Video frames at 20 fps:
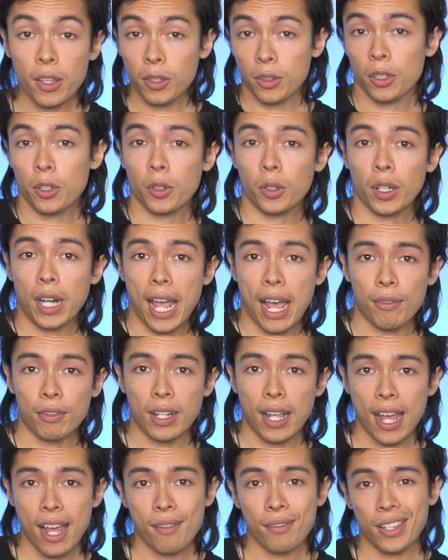other thing you're gonna have
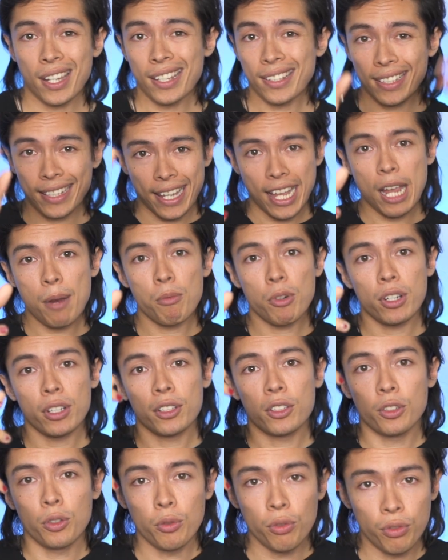to have is a
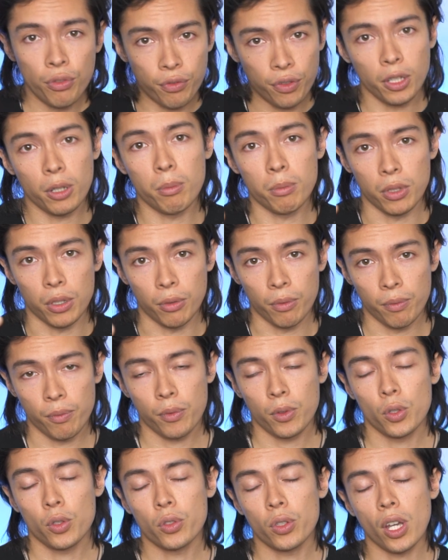camera to film you.
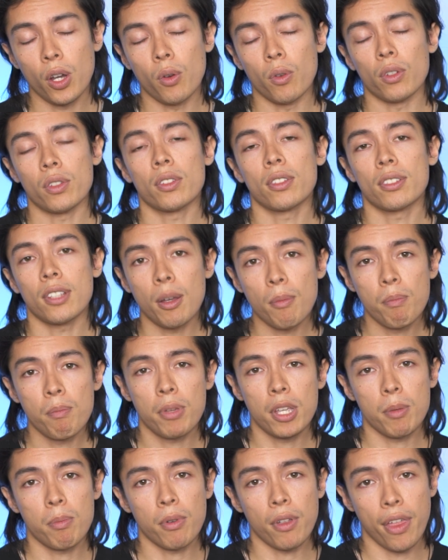So some
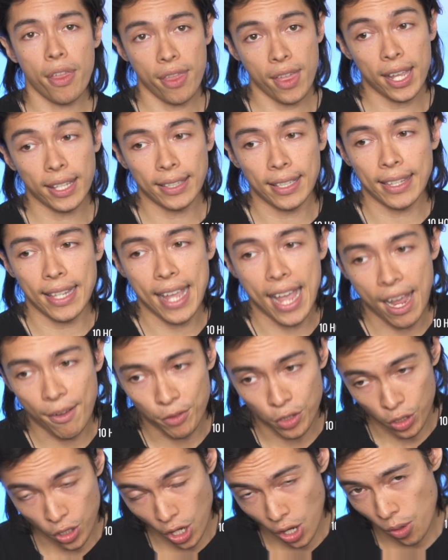people think that they
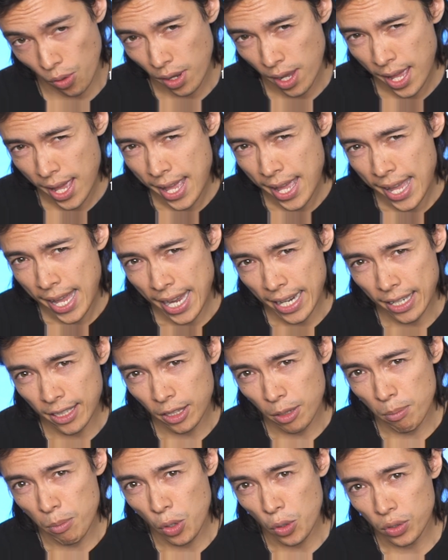have to go and
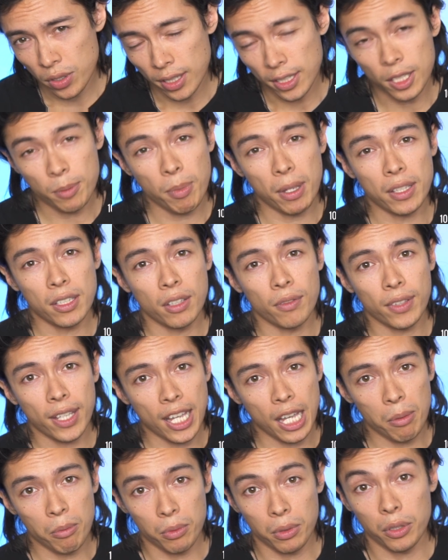get the most expensive
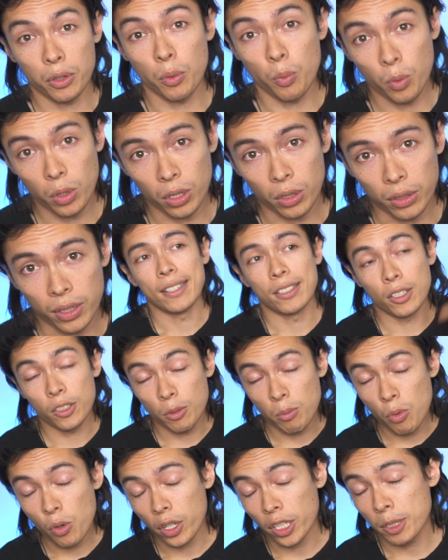camera in the world. Does
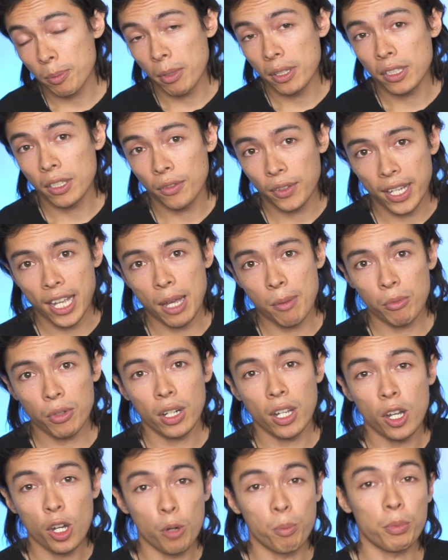a more expensive
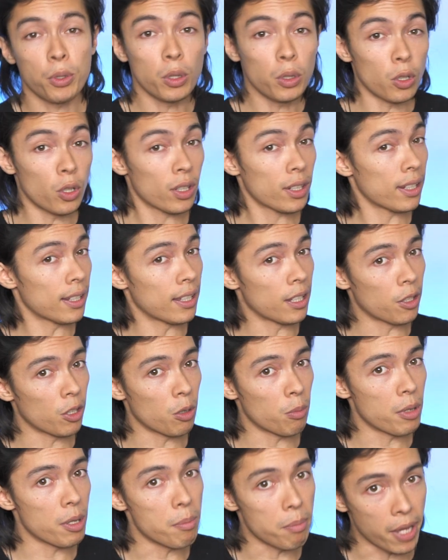camera help you look a
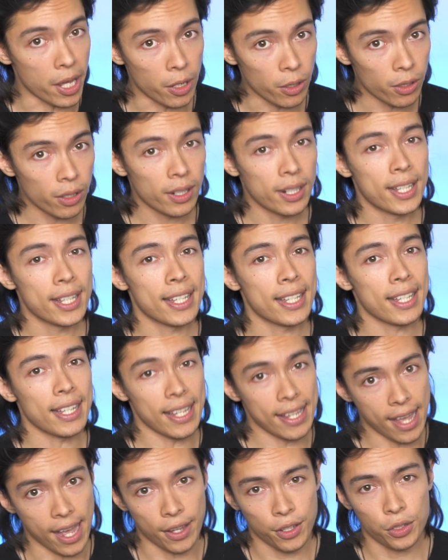little bit better?
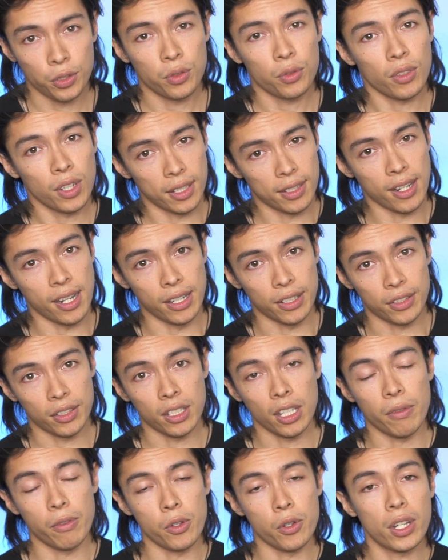Yes, it does.
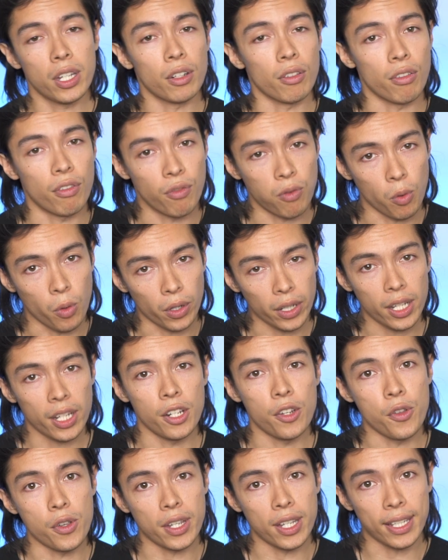If you can afford it
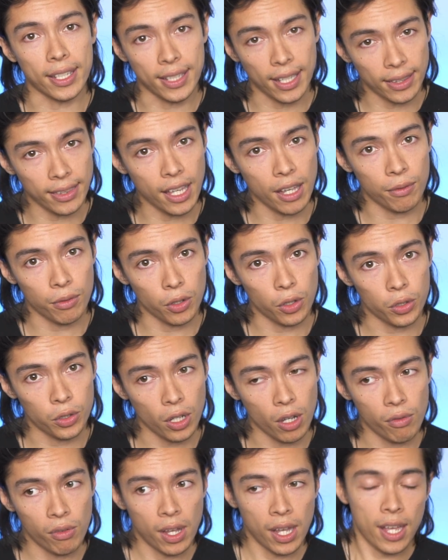and you can get that for
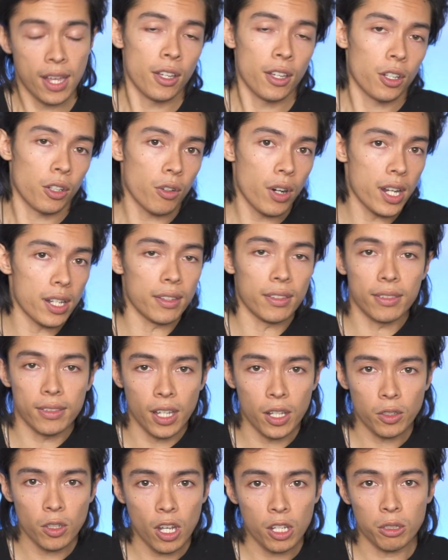yourself, great,
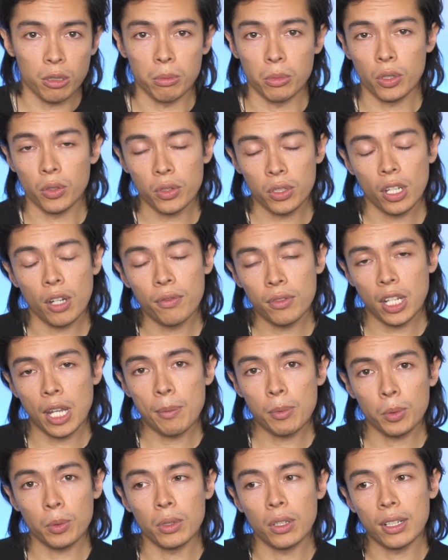that's awesome. Your
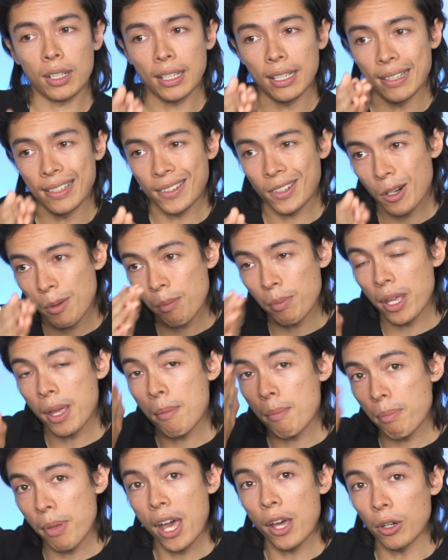self-tapes will look a little bit
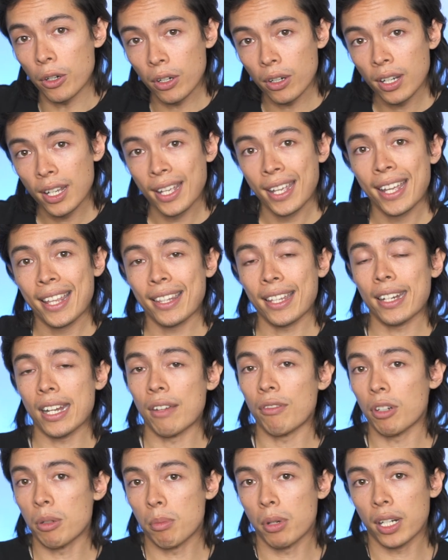better than
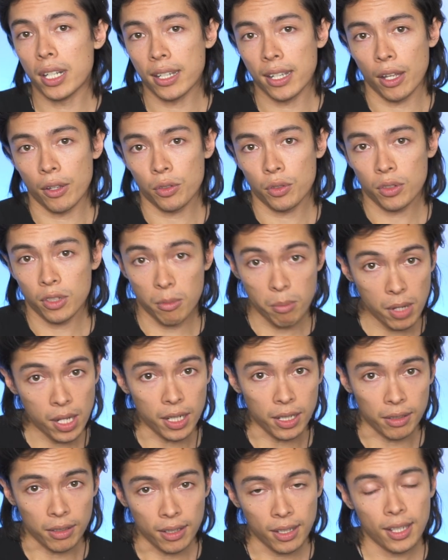everybody else
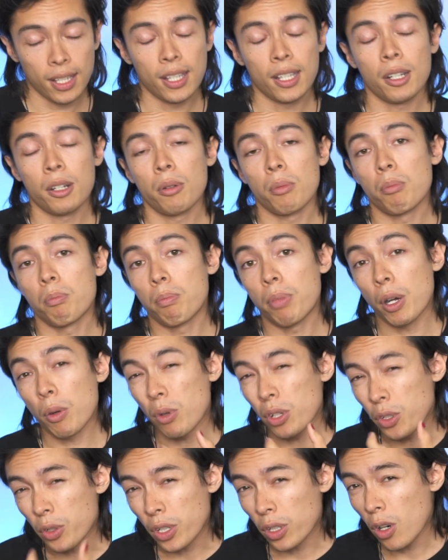submitting. But
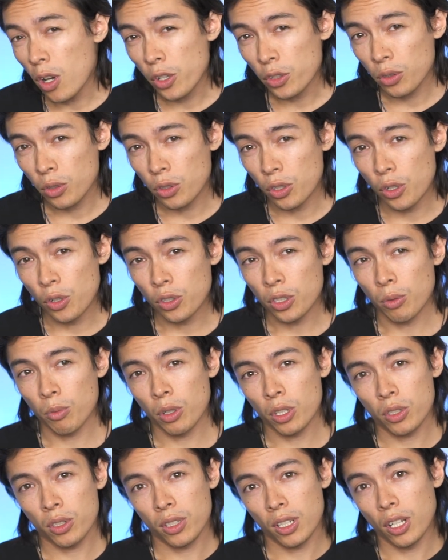what you can also use and
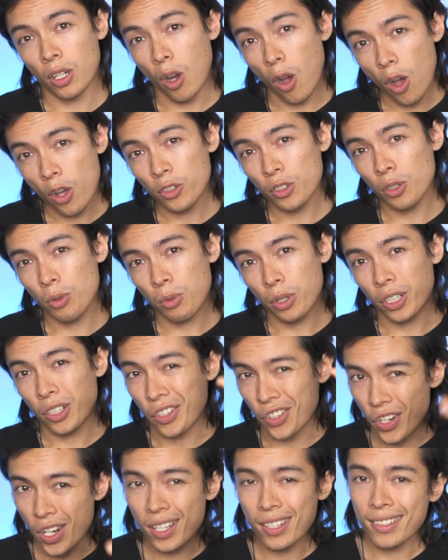what can also
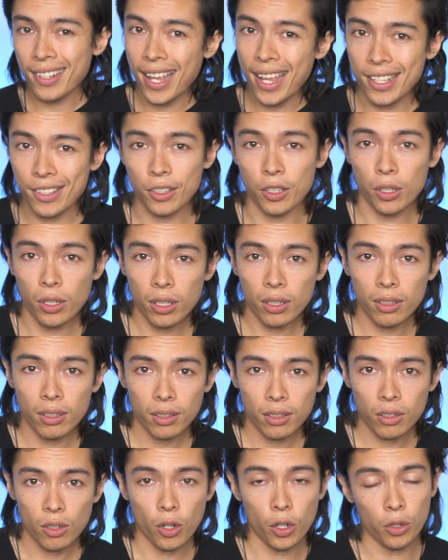work just as good
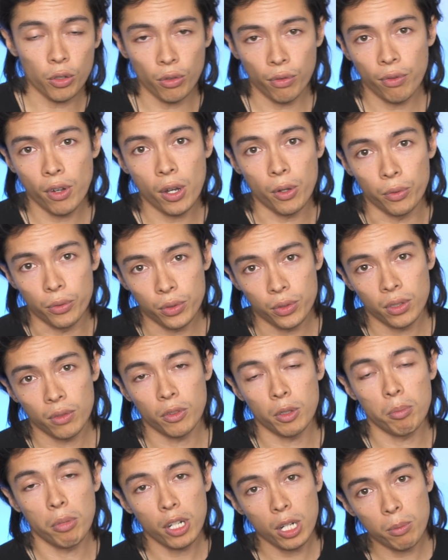are your phones.
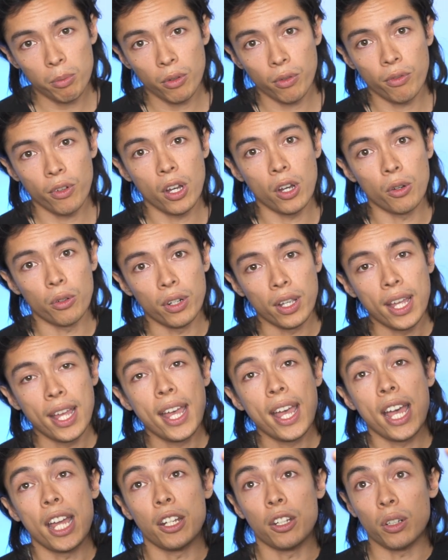If you put up your phone
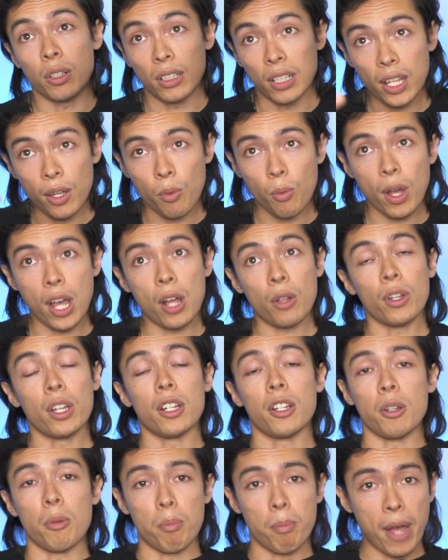and you're lit well
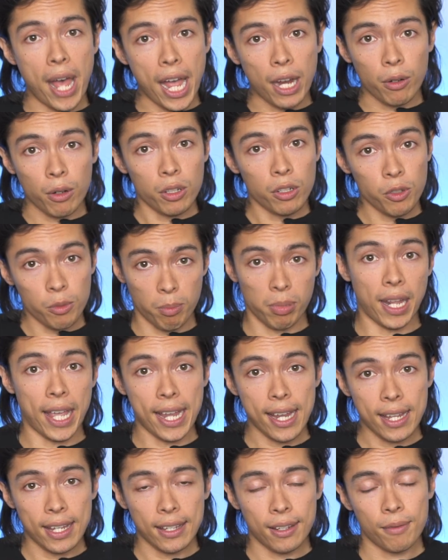and your background is blank